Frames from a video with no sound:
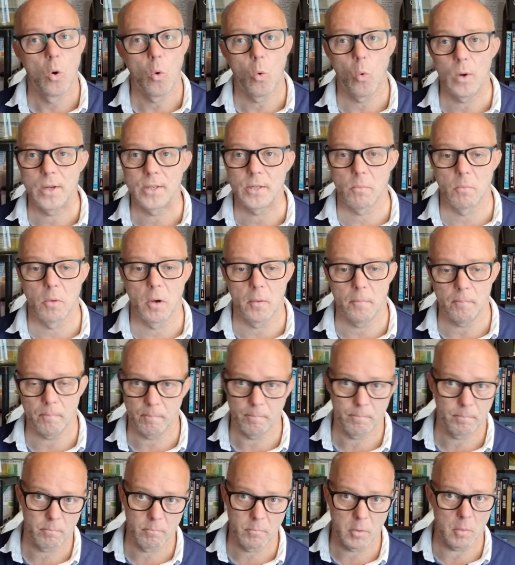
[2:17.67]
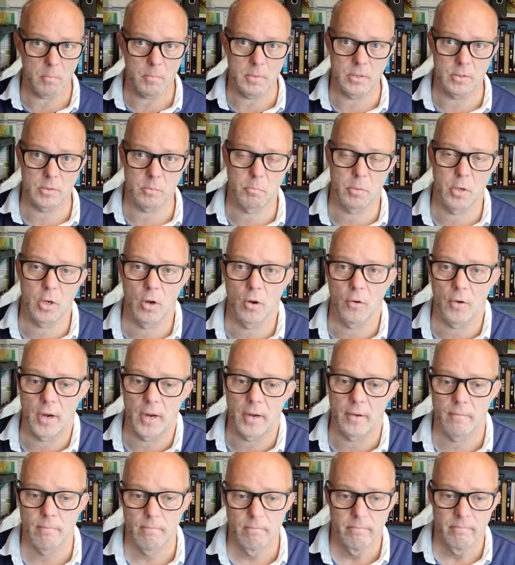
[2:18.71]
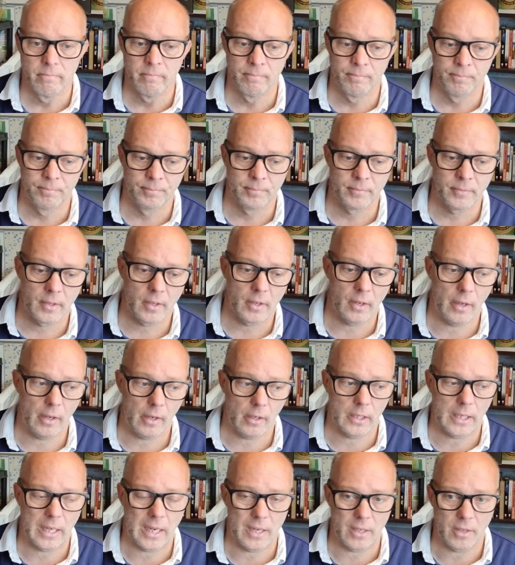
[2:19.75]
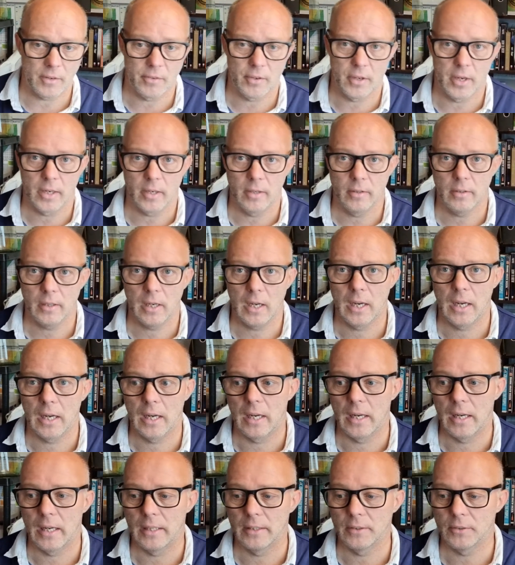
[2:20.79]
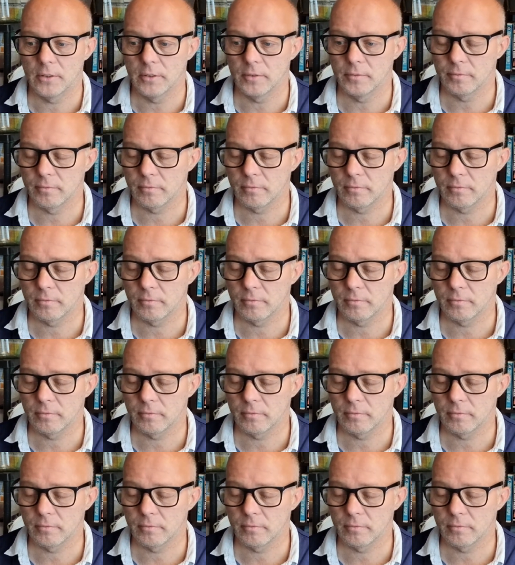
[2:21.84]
whiz them up, put them in as a puree kind of thing. And